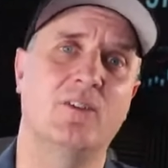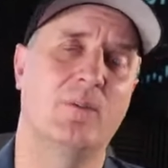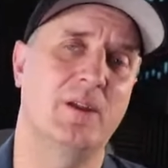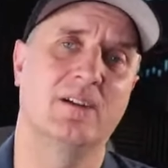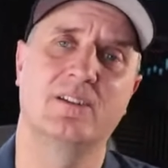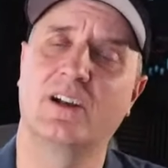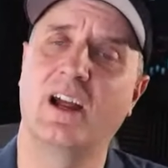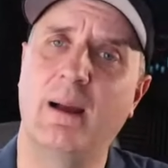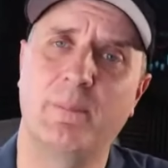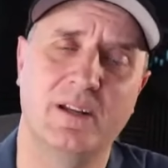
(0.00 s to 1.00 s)
you a meal and you're
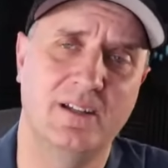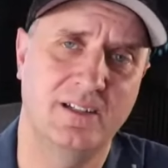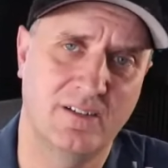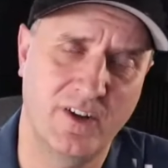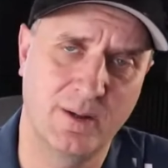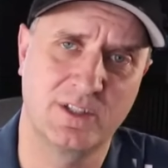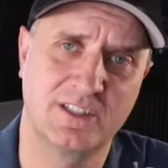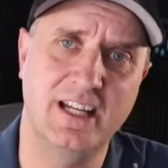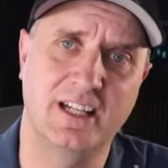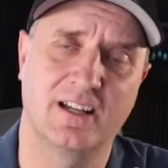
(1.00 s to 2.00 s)
happy your
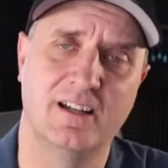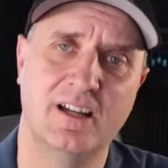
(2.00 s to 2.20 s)
family's eating